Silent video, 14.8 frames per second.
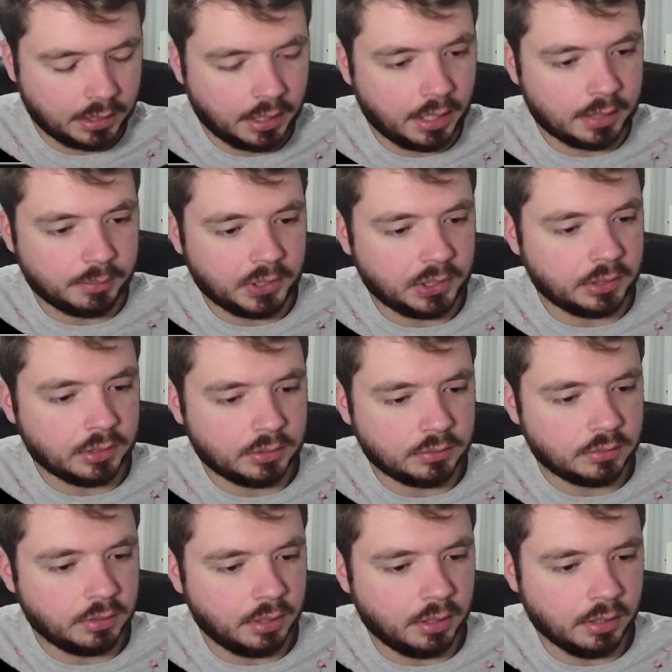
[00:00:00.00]
We're
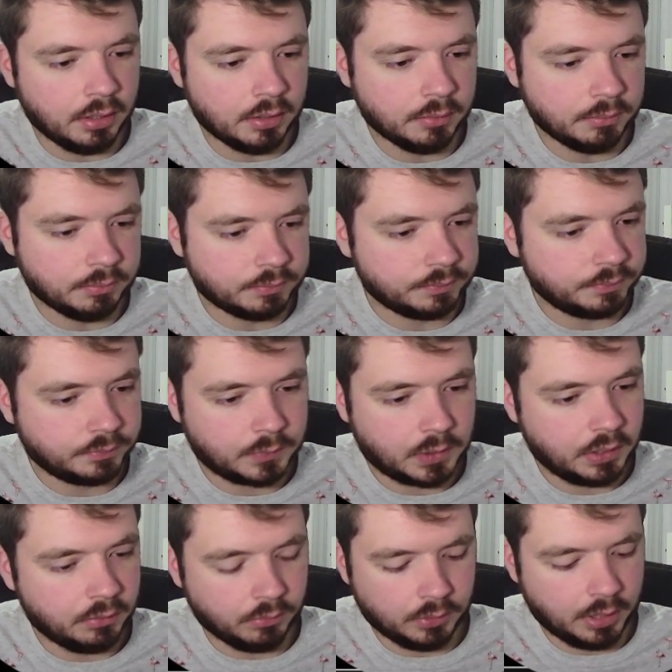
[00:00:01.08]

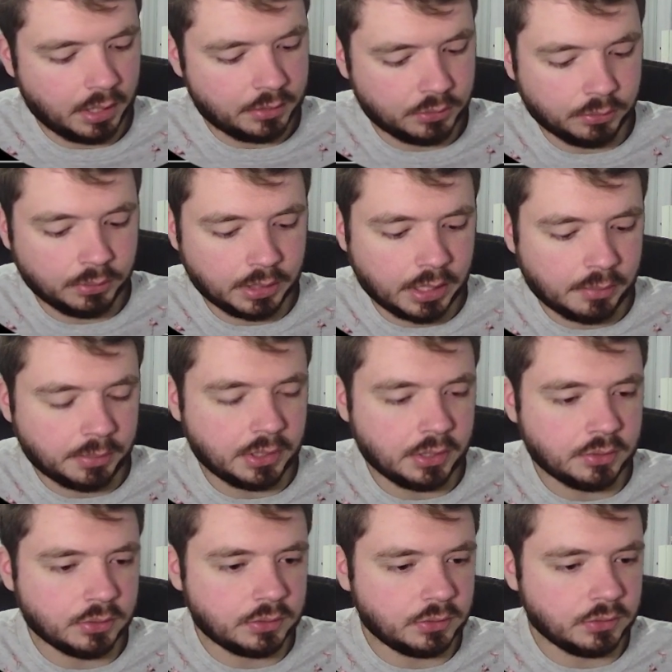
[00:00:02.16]
not doing IP
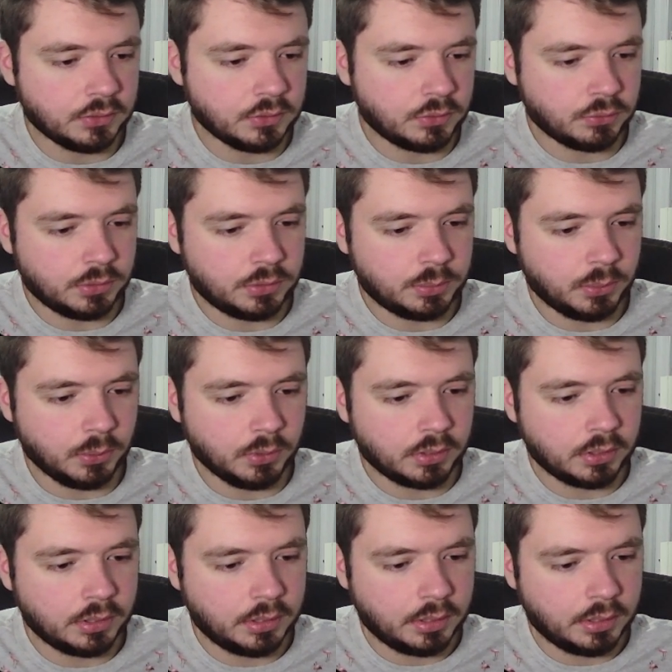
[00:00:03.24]
address, it's a switch port.